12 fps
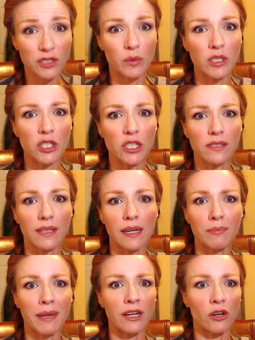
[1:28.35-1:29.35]
which is like
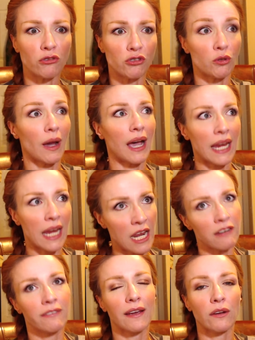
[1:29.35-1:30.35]
my go-to
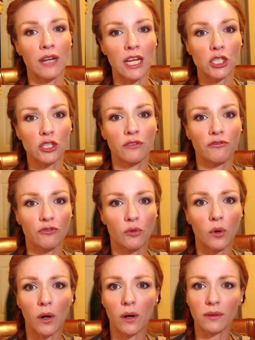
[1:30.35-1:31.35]
high-end foundation
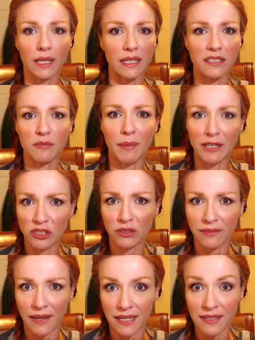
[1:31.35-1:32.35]
for like special
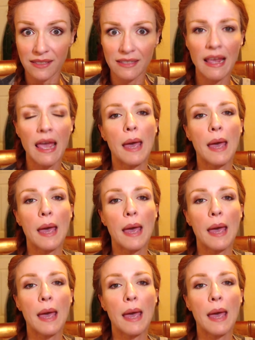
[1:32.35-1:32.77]
events,